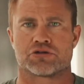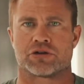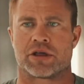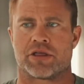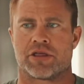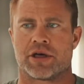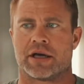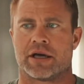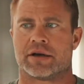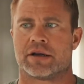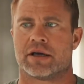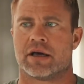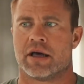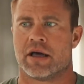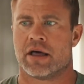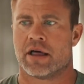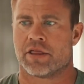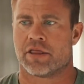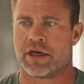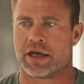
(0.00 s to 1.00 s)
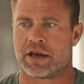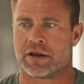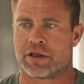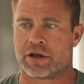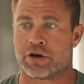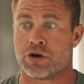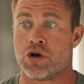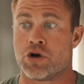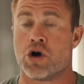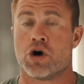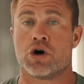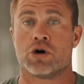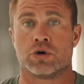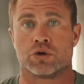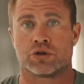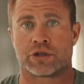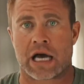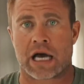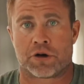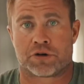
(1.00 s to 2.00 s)
that
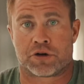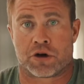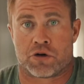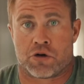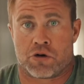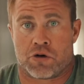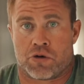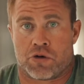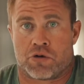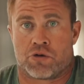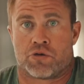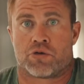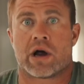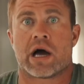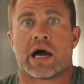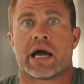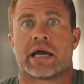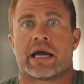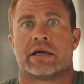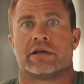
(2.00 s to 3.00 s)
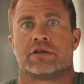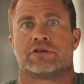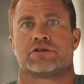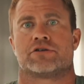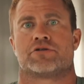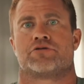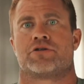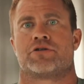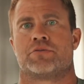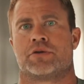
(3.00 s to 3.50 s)
knows how to rise from the